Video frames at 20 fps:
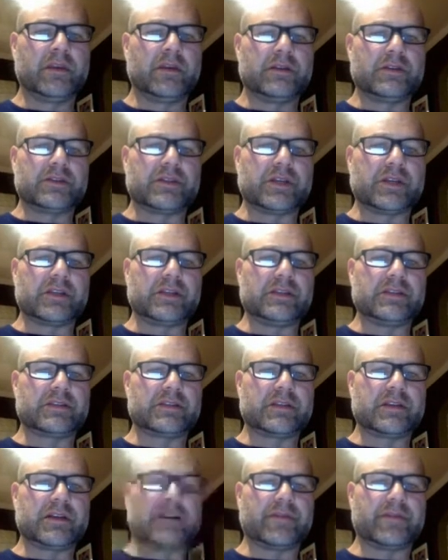Chinese
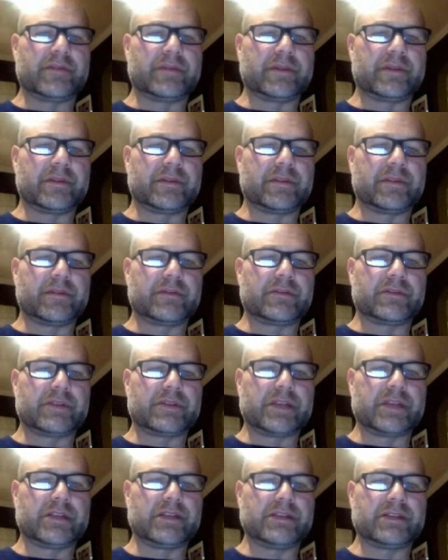
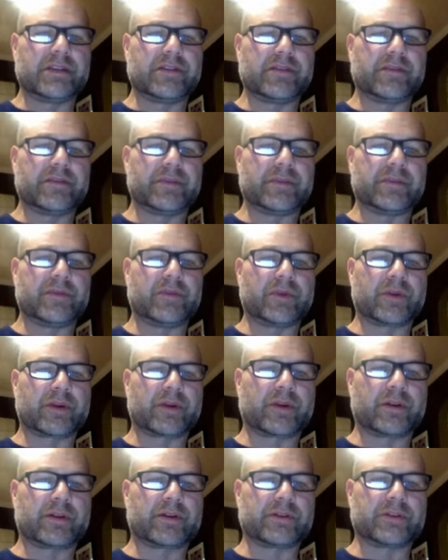government
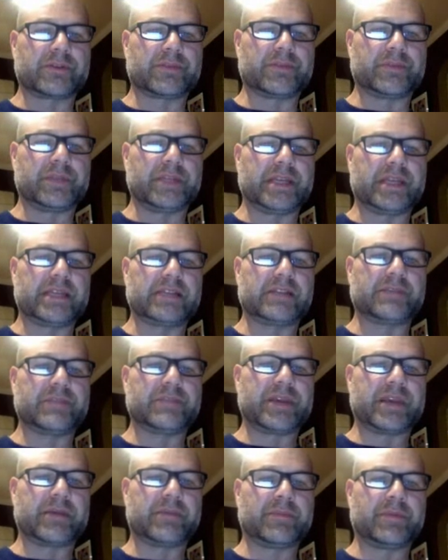workers plant
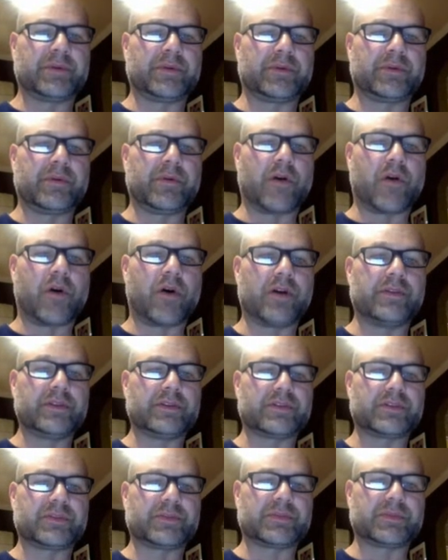bamboo on
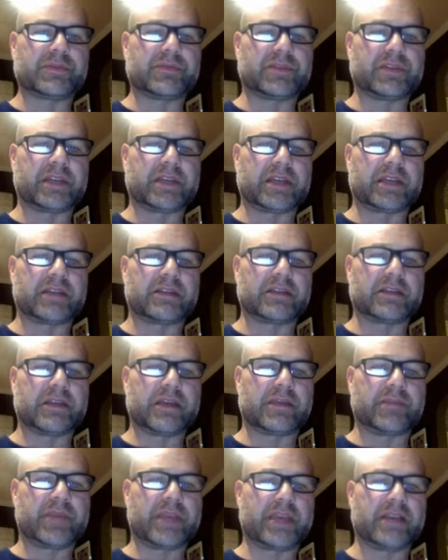the strips of land,
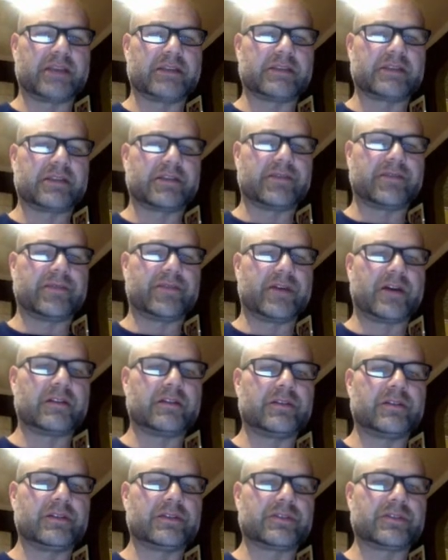and pandas can
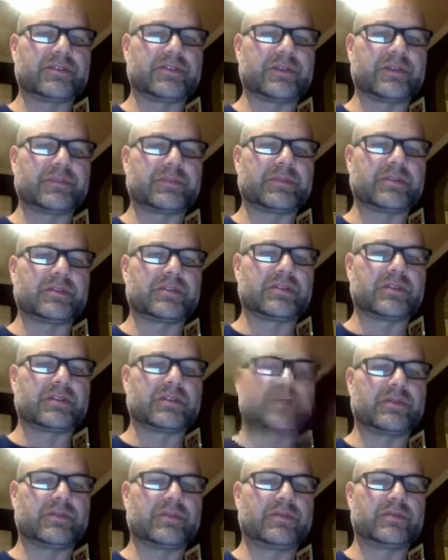follow the strips
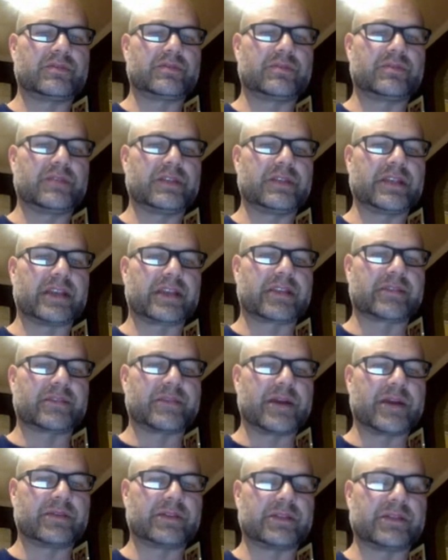to the next
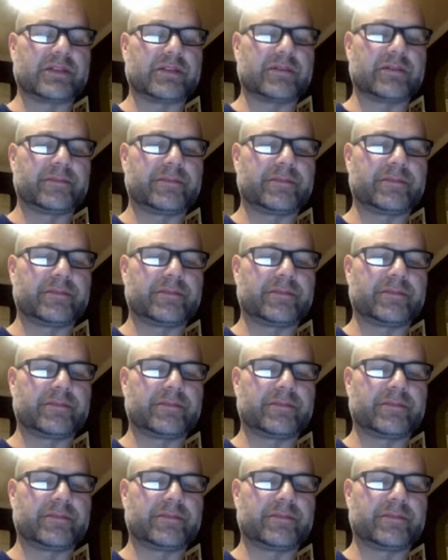mountain.